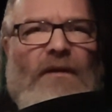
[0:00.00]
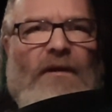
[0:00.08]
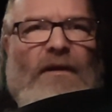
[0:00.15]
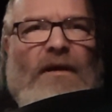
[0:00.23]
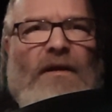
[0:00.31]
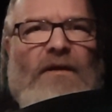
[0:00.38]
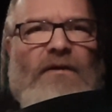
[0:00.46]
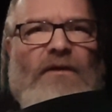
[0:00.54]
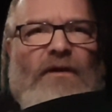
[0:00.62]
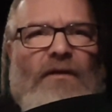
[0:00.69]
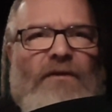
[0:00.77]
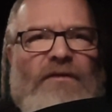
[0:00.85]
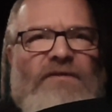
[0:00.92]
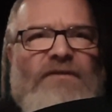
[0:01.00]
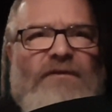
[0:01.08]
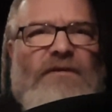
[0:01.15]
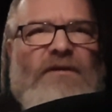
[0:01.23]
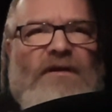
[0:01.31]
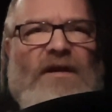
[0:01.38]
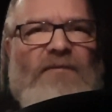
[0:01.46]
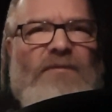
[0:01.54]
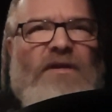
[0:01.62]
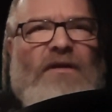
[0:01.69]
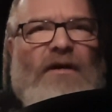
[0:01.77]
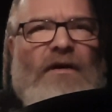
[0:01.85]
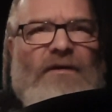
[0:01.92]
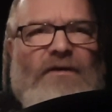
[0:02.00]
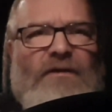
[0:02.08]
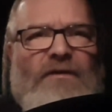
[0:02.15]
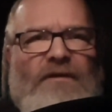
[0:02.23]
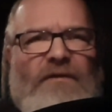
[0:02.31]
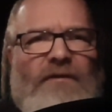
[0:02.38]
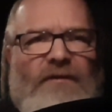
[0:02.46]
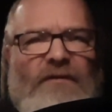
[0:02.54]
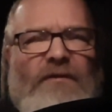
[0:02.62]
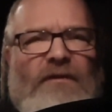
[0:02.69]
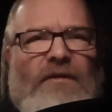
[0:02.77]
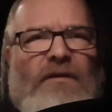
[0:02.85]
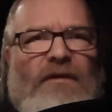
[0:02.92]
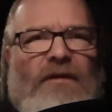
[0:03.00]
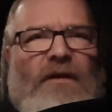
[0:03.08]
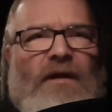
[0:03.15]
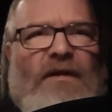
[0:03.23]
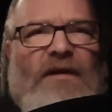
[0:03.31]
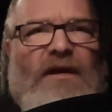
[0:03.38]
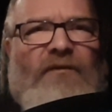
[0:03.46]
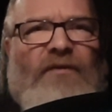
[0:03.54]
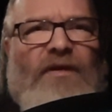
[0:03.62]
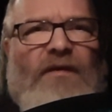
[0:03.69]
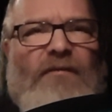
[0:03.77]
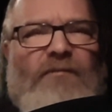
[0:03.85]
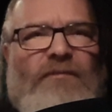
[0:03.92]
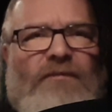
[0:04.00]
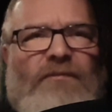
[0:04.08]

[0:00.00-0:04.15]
$80. He gave me the 100. I gave him